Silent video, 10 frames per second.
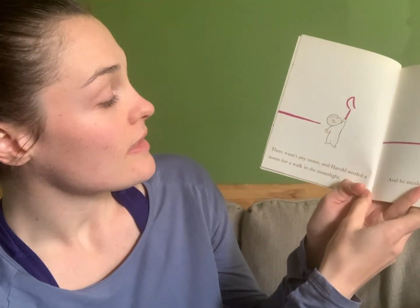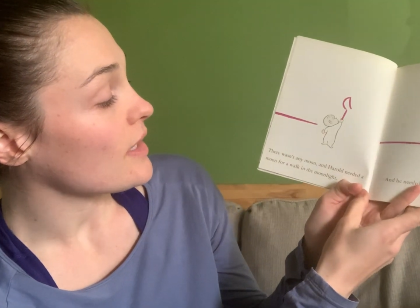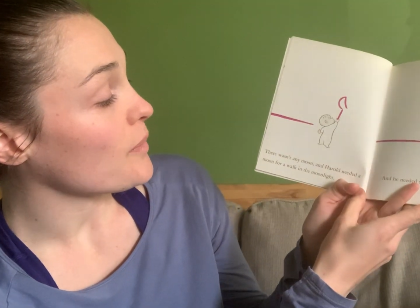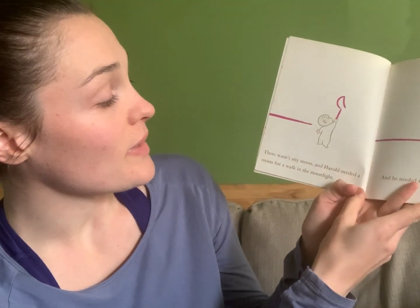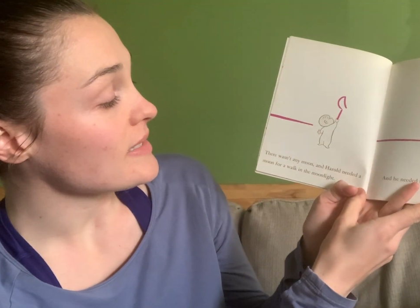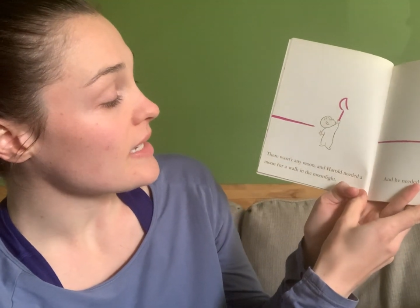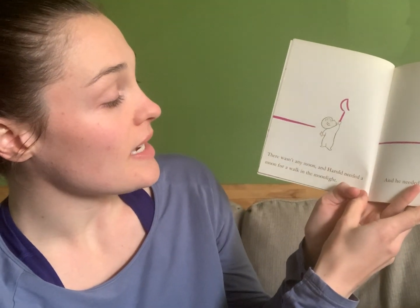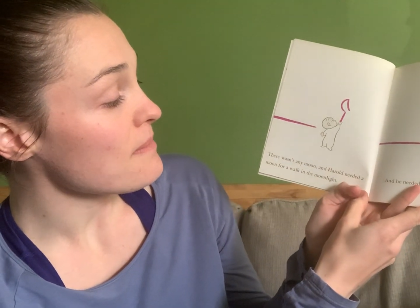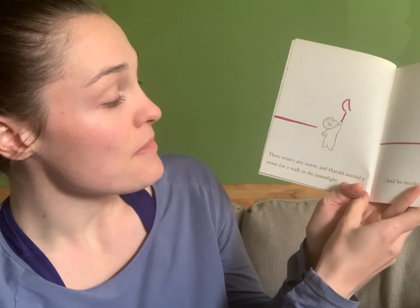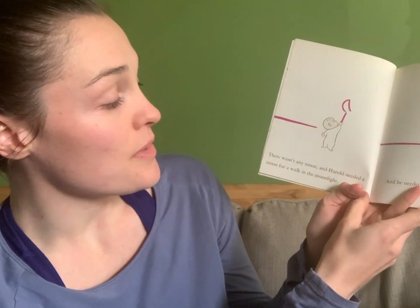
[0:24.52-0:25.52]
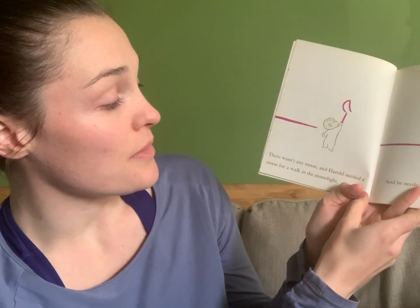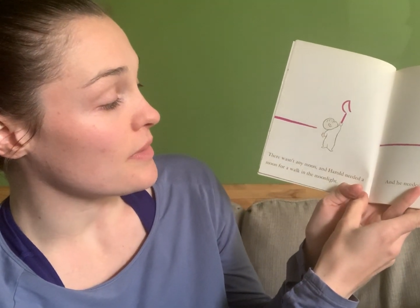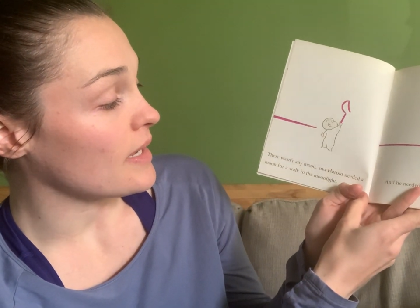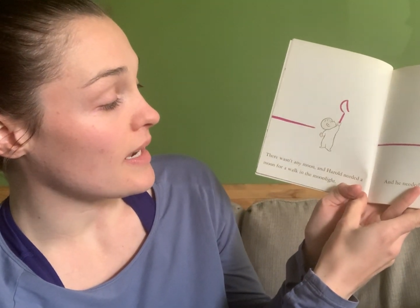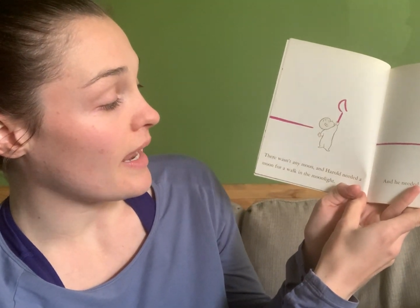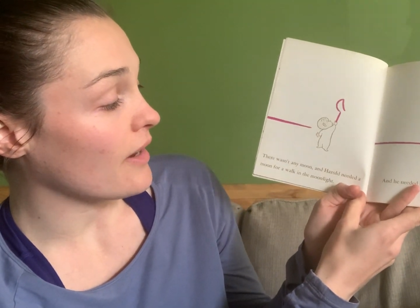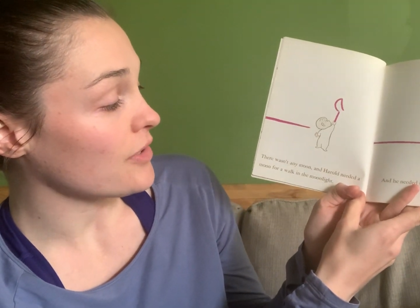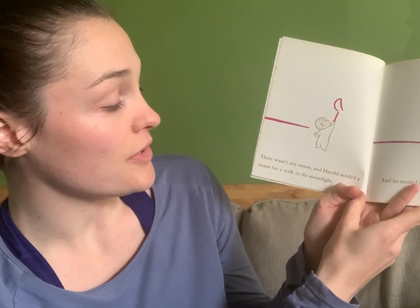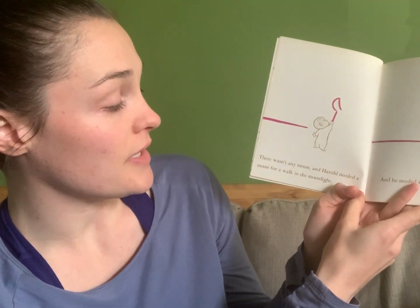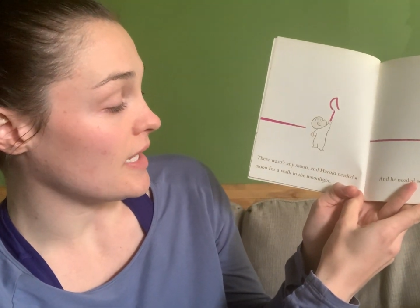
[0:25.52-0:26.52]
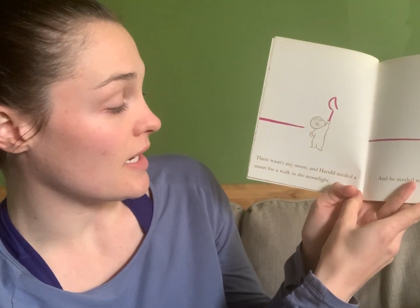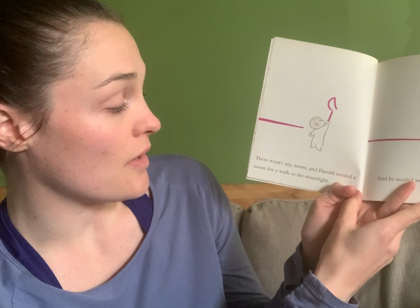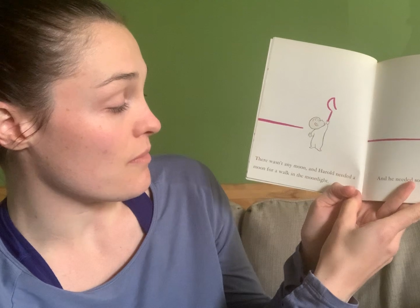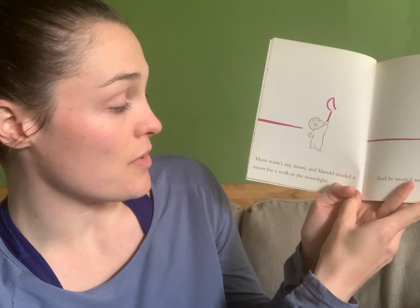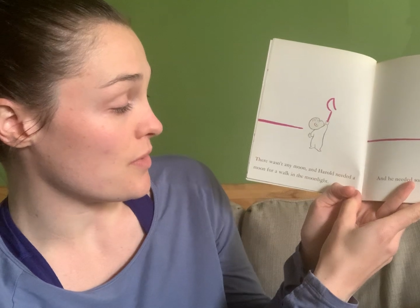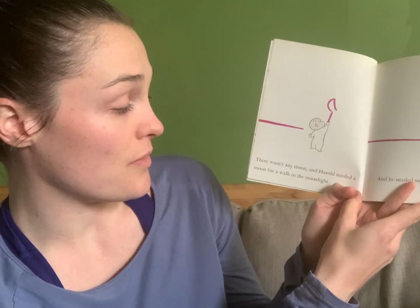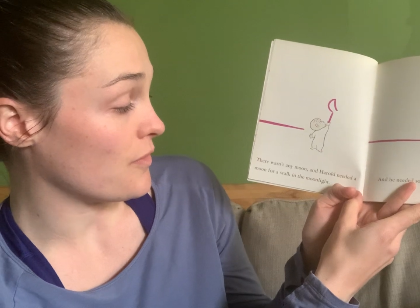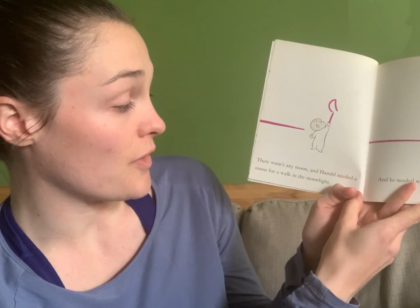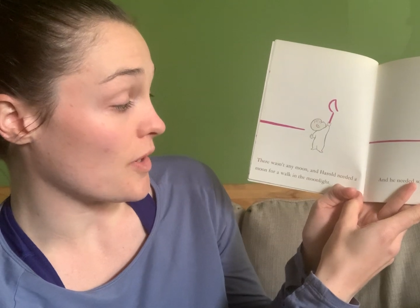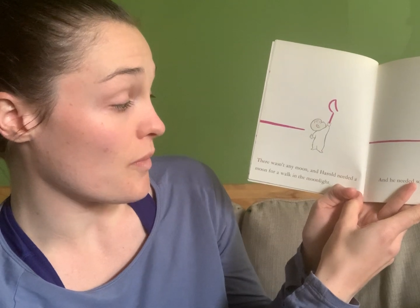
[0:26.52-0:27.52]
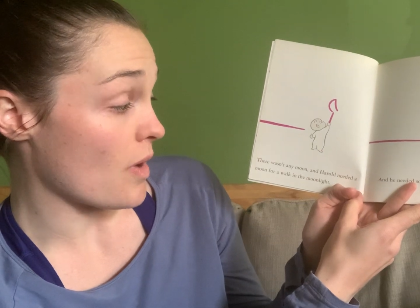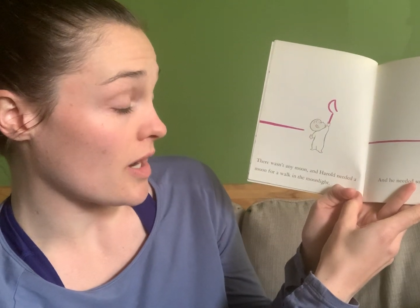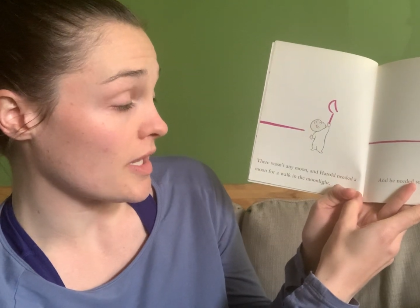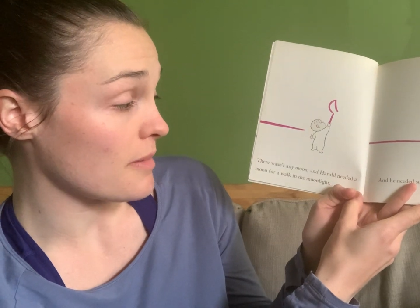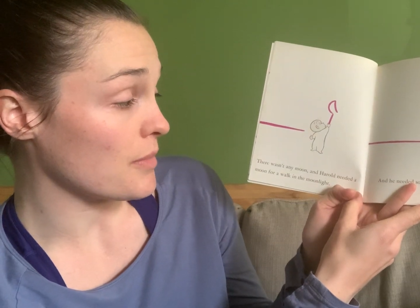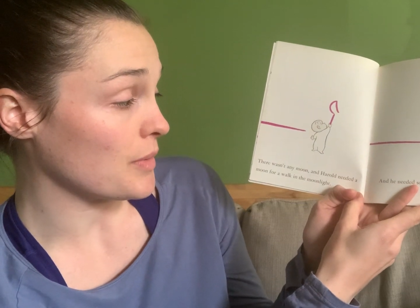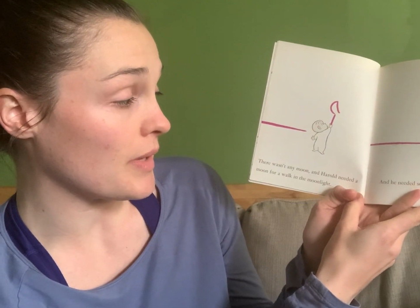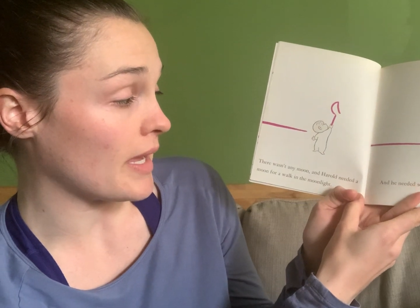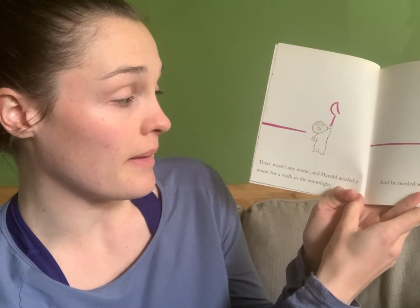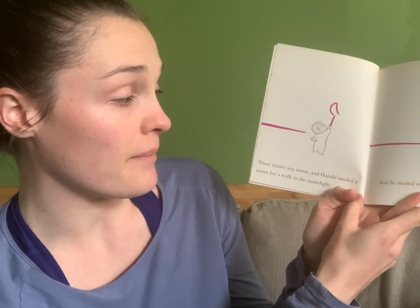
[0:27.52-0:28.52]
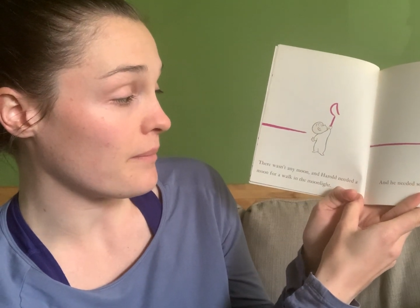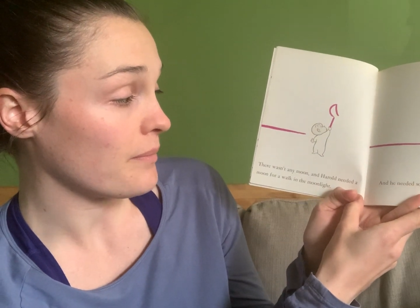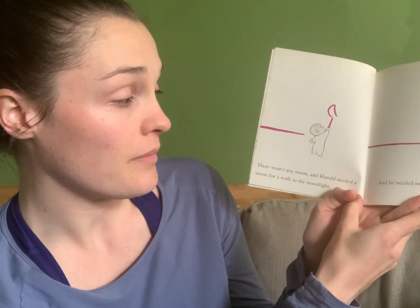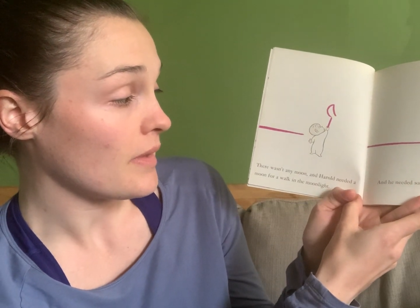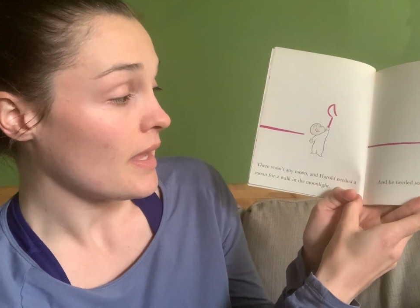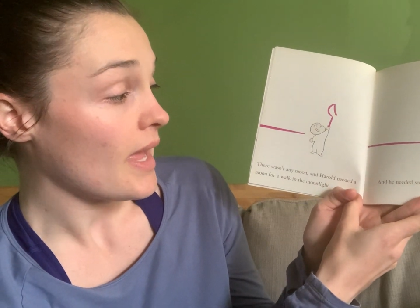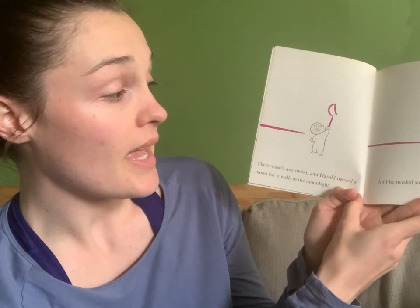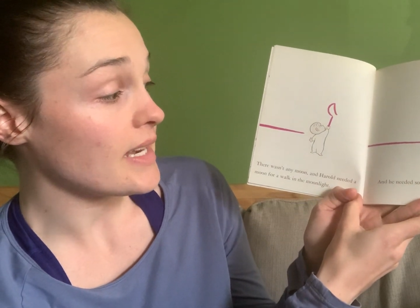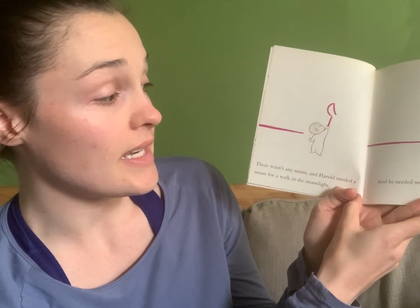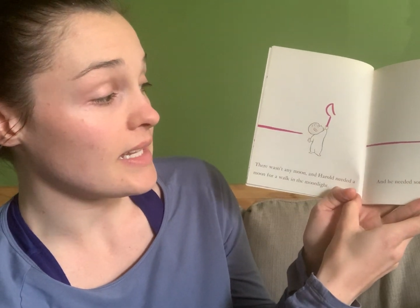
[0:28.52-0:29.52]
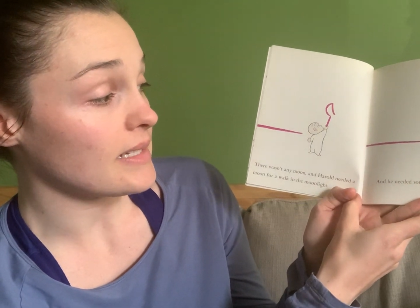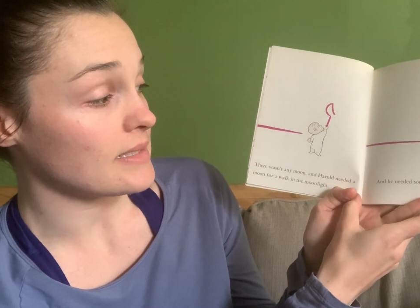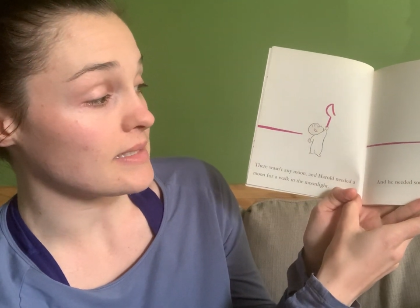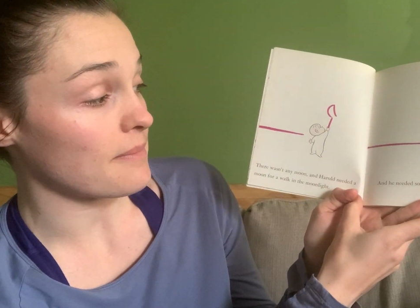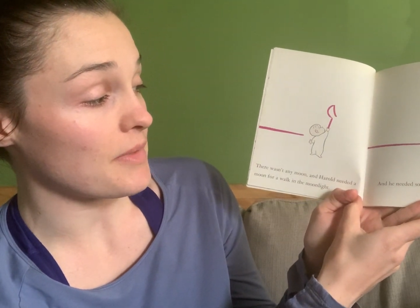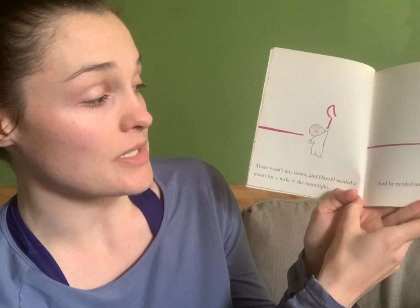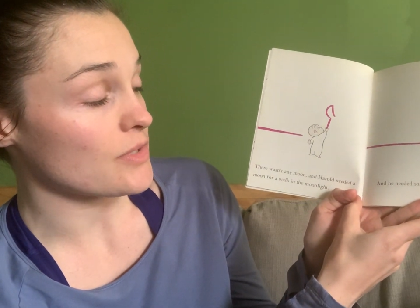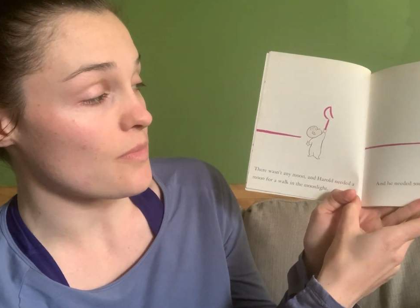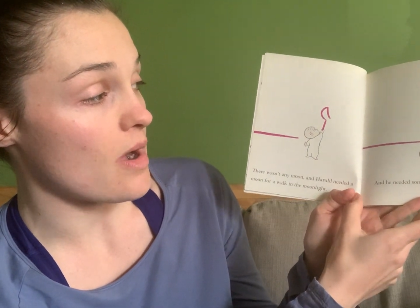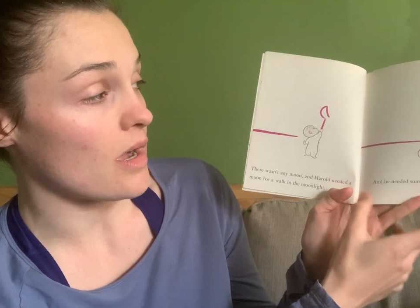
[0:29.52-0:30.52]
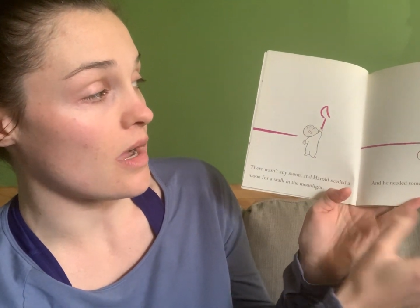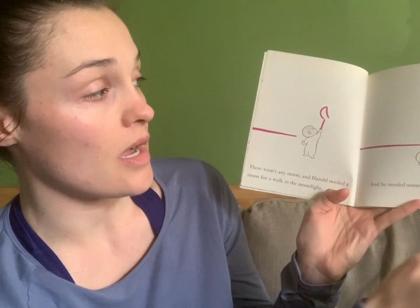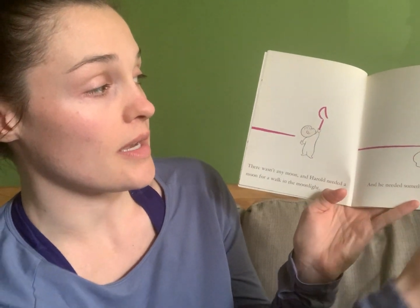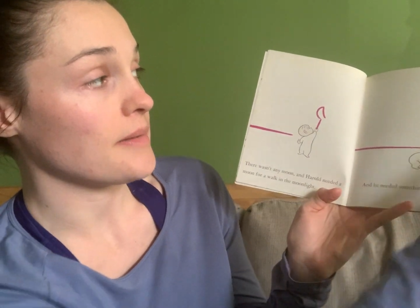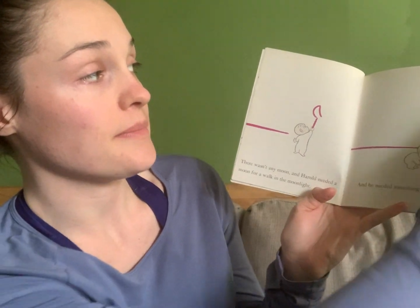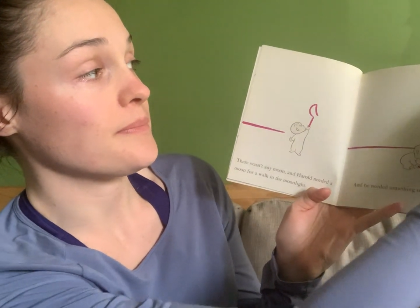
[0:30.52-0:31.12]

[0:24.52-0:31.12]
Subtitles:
There wasn't any moon, and Harold needed a moon for a walk in the moonlight. And he needed something to walk on.